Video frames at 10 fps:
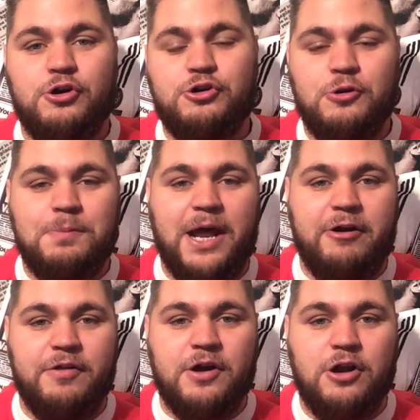good young
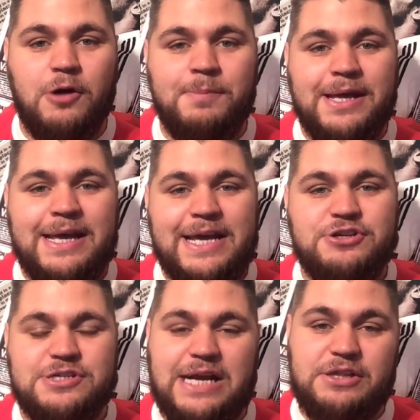player at the club.
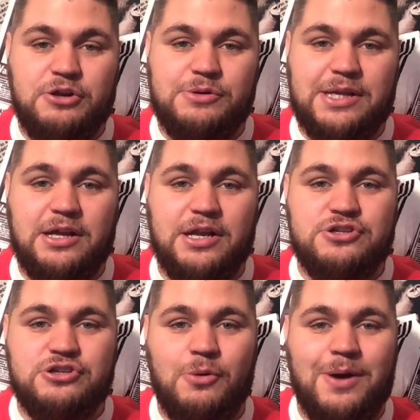He's just signed a new deal,
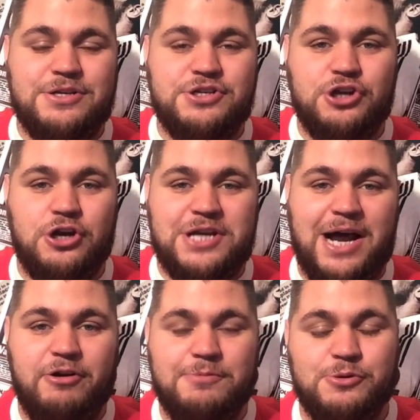and so has Josh
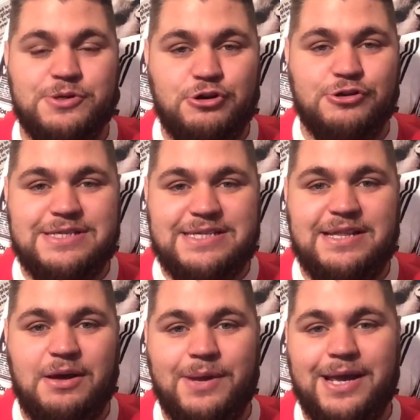Harrop. So it's good to
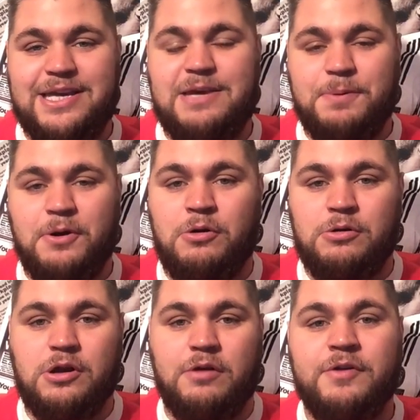see that we are keeping
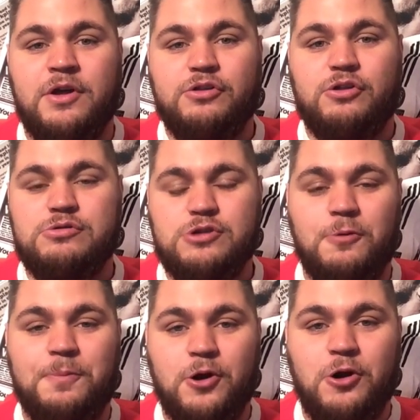hold of those
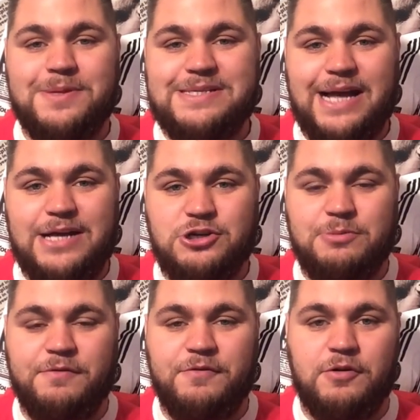up-and-coming stars
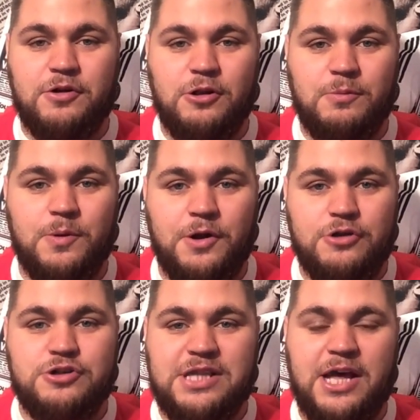coming through the club, and we're
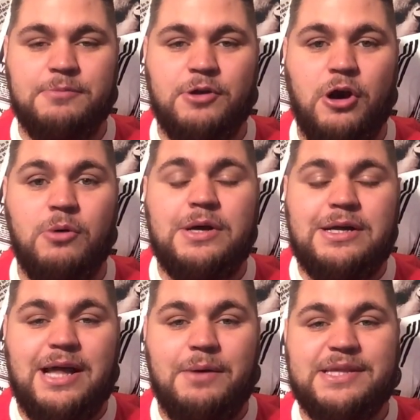not just letting them go
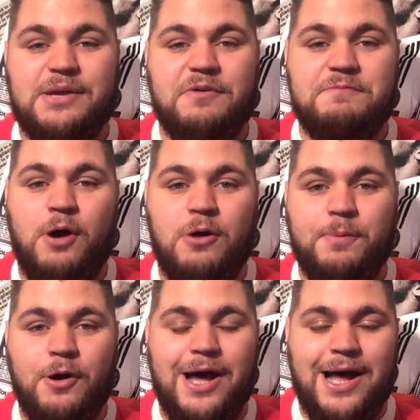like we did with
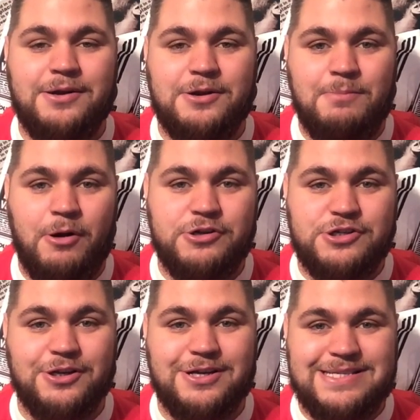Pogba and
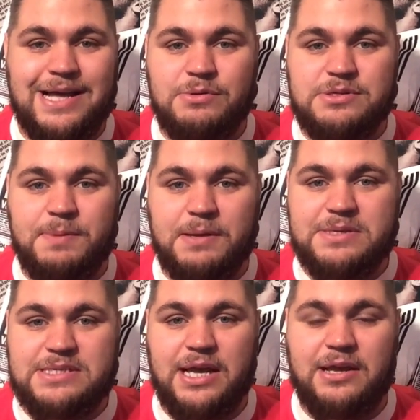Morrison, because that was a big
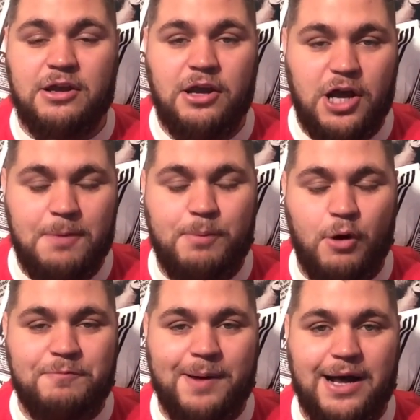mistake on
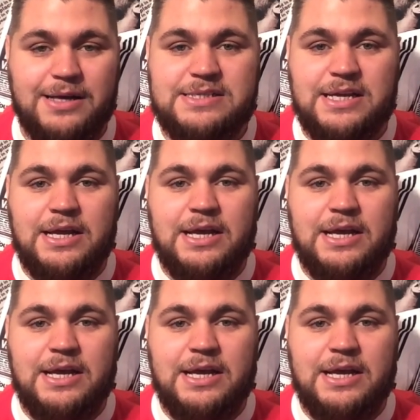both parts.